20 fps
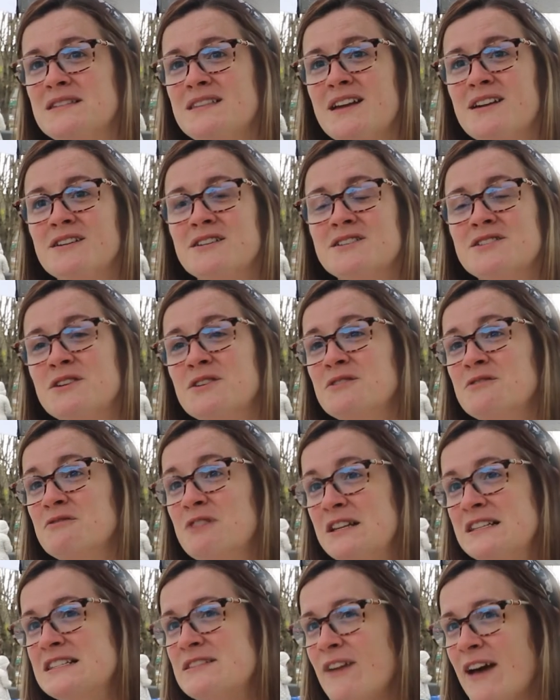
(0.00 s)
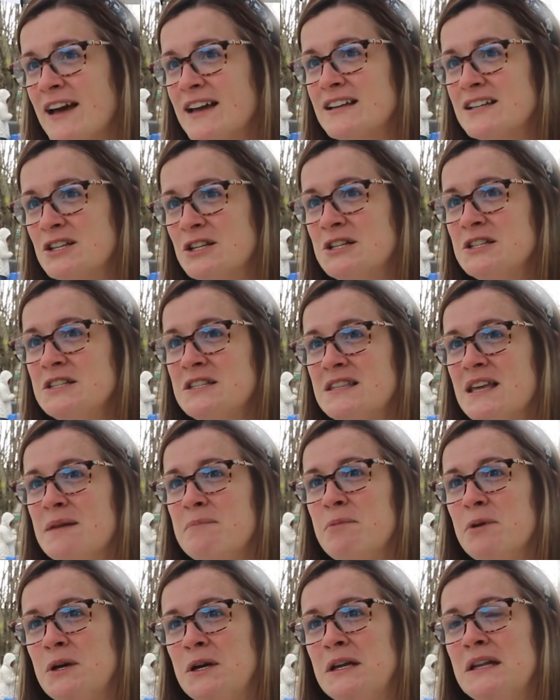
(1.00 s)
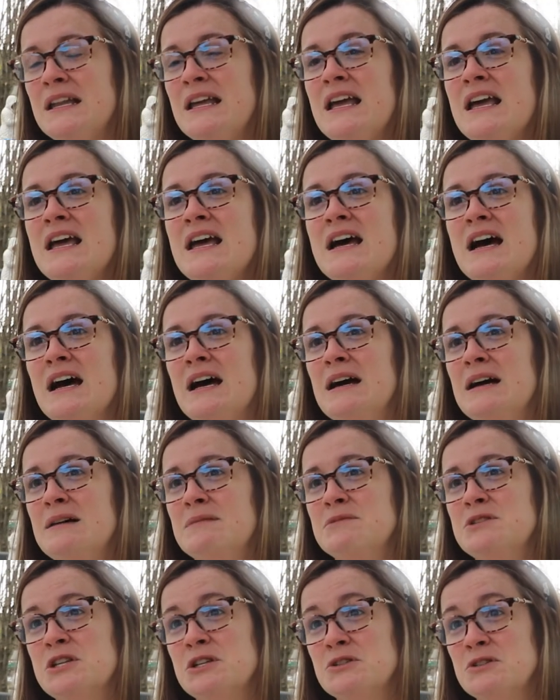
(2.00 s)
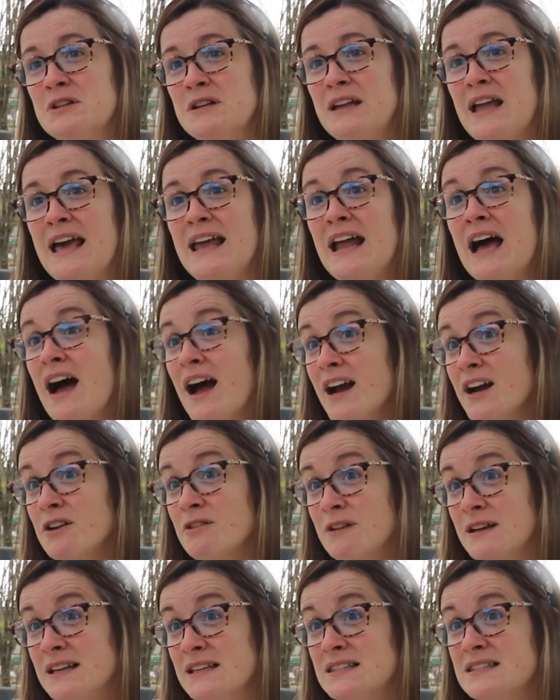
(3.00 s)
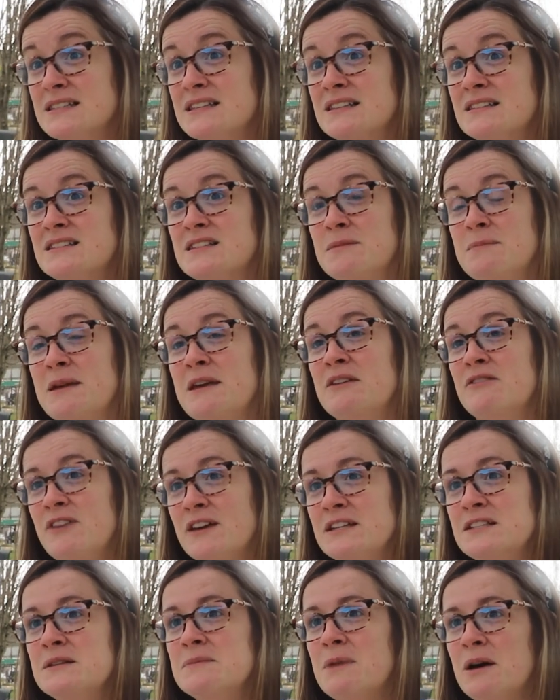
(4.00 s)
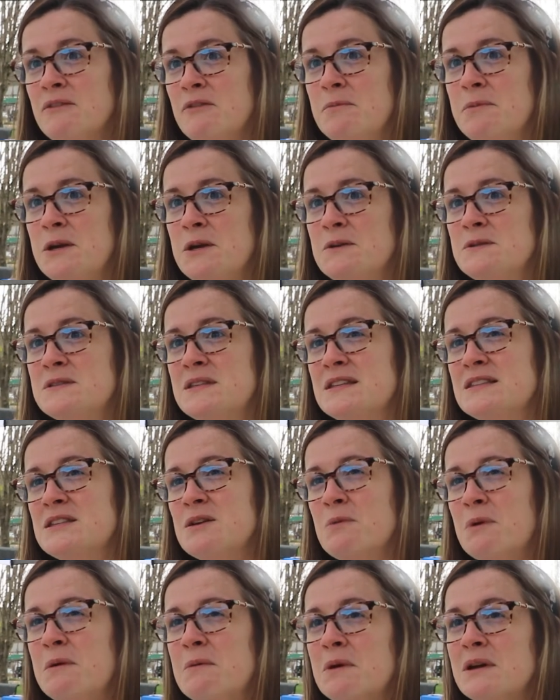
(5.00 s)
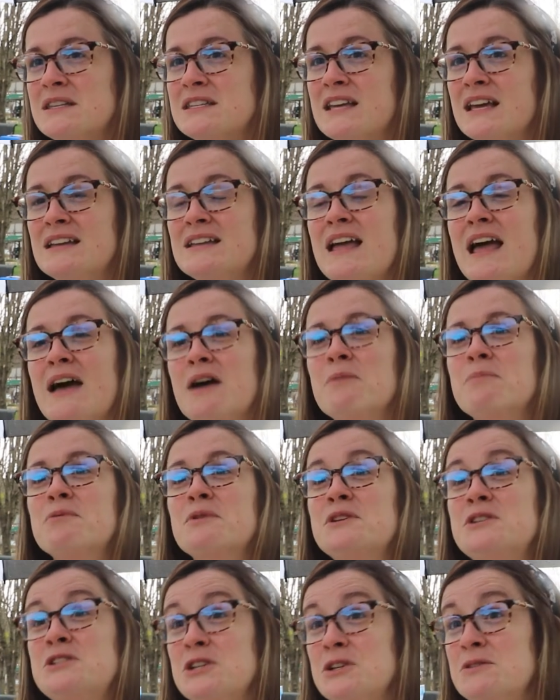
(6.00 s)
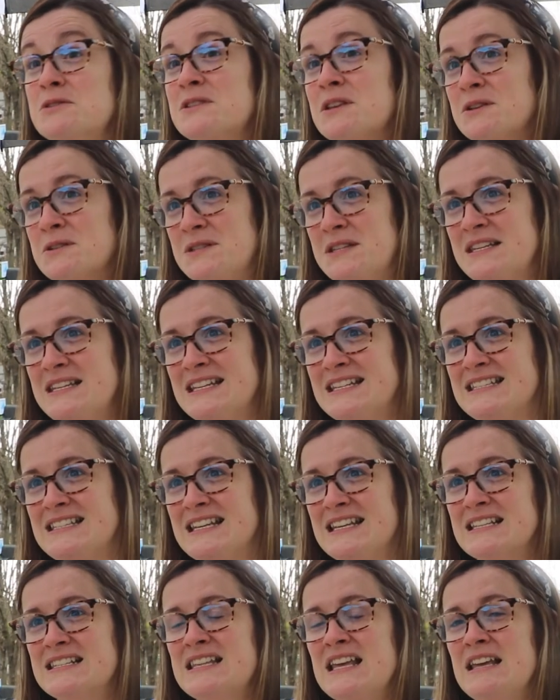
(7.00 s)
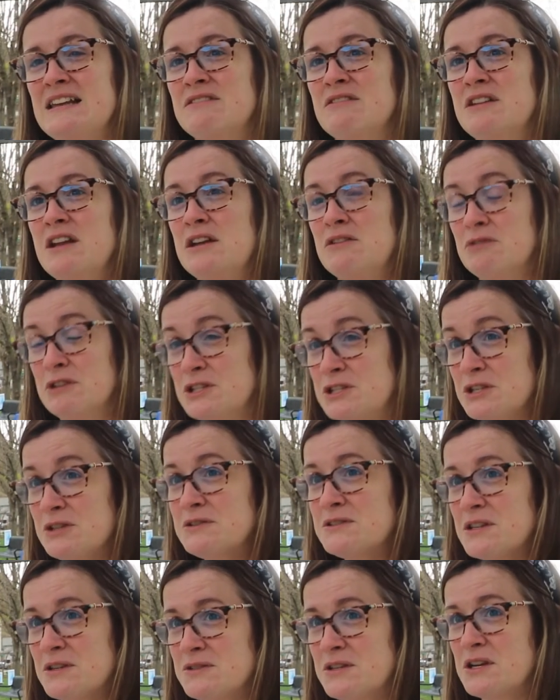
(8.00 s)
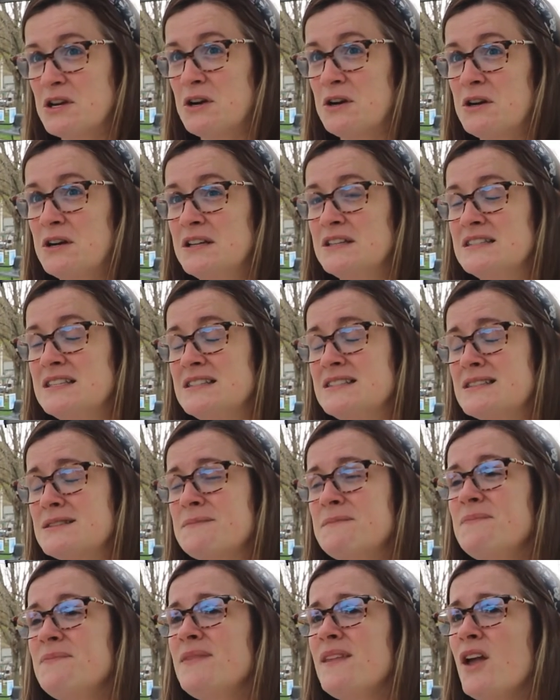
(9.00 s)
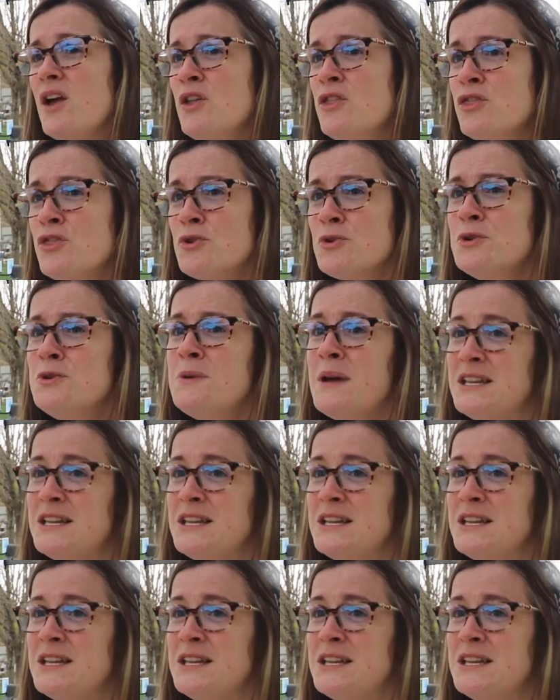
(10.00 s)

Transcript: There are certain risk factors that put um, children at a higher risk to be a victim of abuse, and so we want to help reduce those statistics and uh, reduce those occurrences through